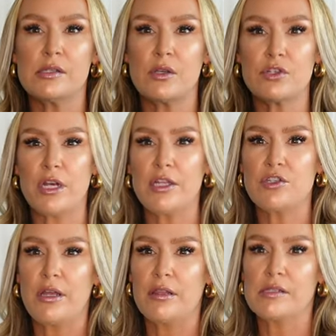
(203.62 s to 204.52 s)
So should I
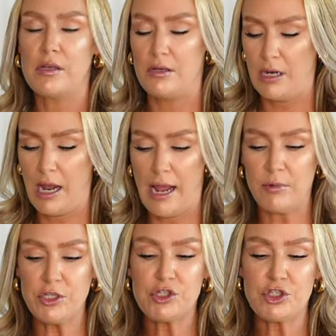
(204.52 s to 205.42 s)
try this on? I'm
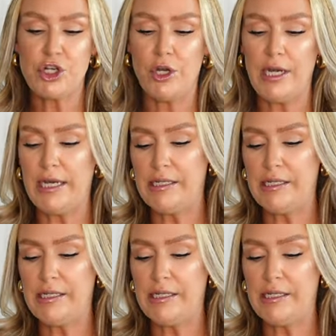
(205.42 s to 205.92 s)
gonna turn it